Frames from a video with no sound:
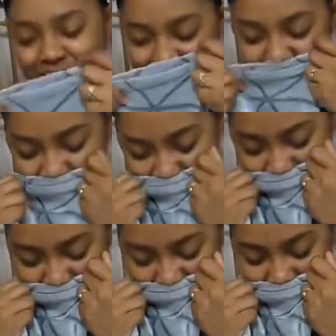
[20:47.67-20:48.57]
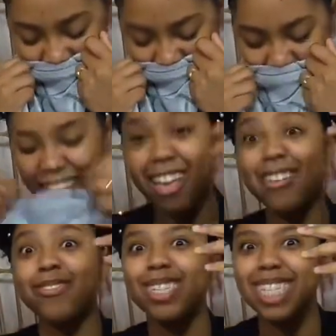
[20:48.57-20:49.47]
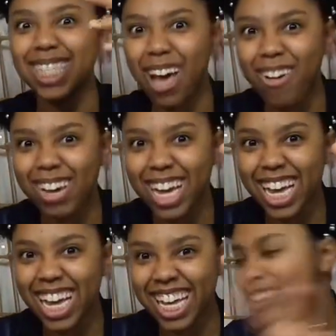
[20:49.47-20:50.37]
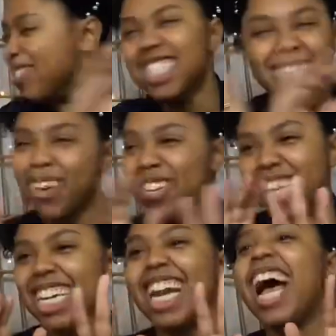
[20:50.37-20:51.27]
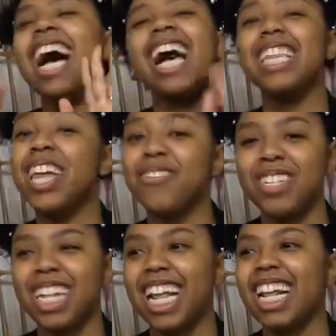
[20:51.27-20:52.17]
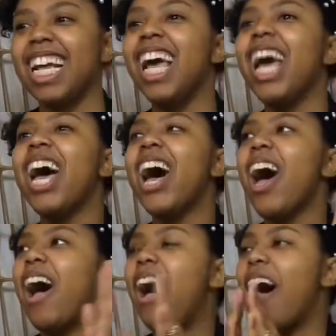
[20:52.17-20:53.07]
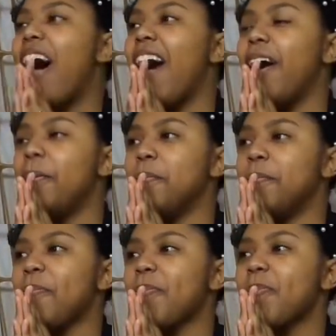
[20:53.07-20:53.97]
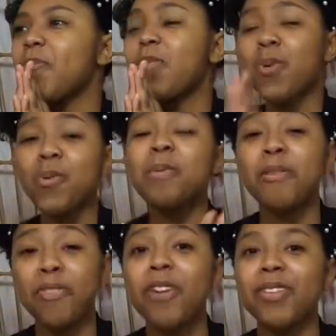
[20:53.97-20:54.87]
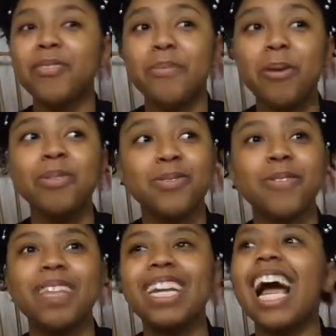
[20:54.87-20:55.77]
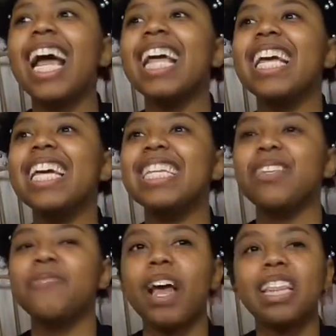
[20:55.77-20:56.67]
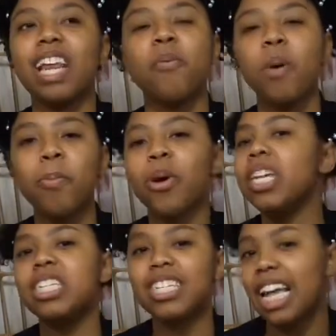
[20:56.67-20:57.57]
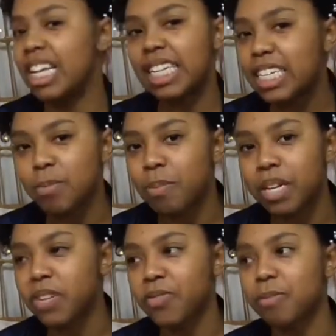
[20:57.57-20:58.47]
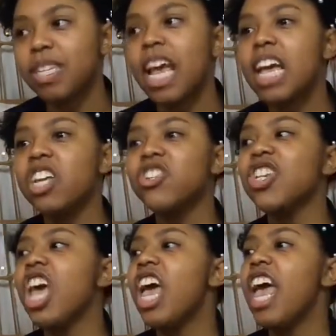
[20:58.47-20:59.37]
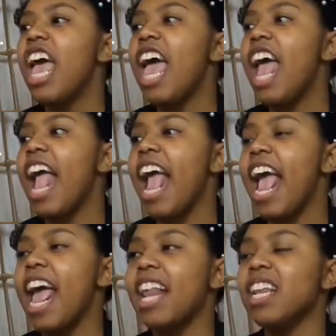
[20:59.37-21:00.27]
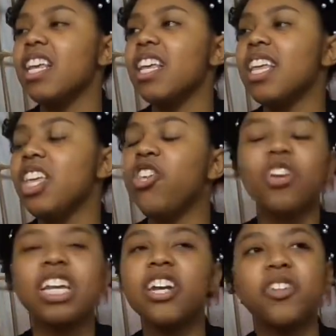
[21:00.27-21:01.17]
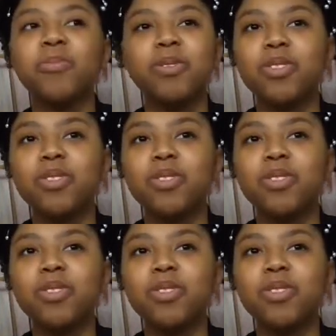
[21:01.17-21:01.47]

it was so good. It was so good. I love Jidenna. Um, one of my favorite moments from that night is the fact that at one point he just kind of disappeared from stage and you can hear the